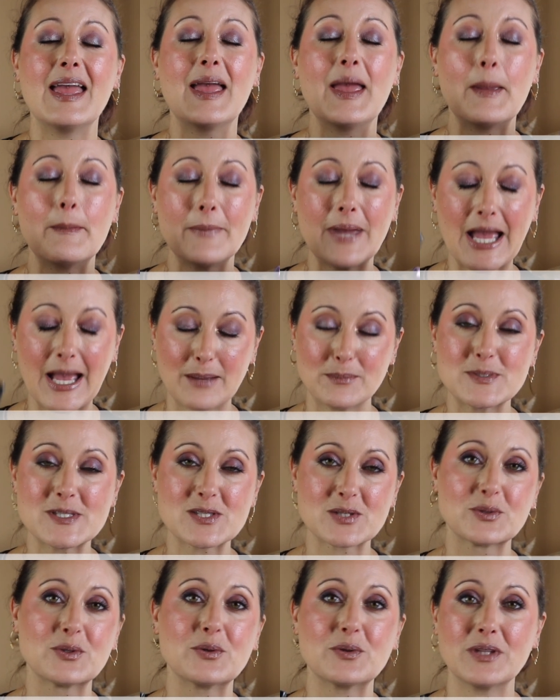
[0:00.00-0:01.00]
am
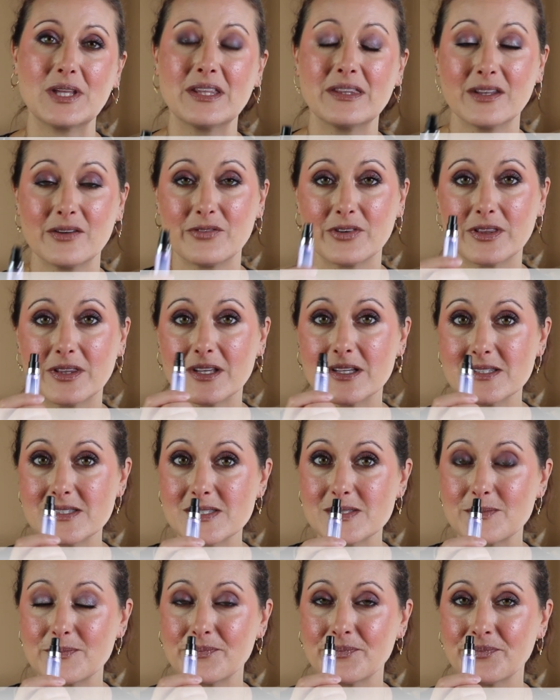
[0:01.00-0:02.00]
absolutely in love with
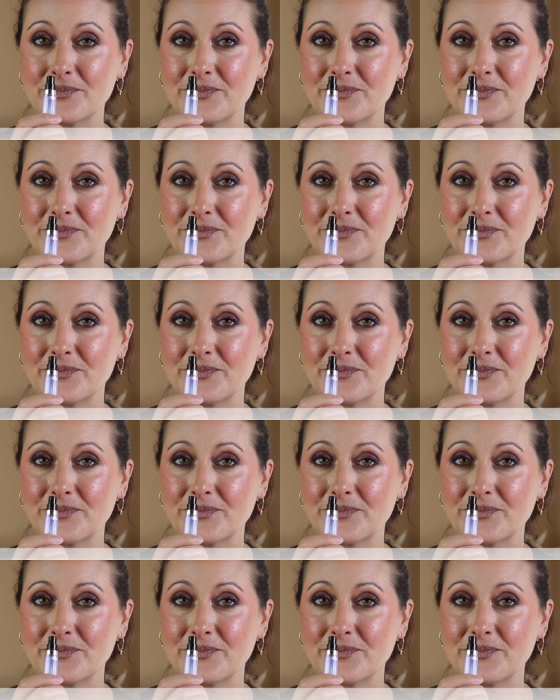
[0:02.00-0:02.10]
this.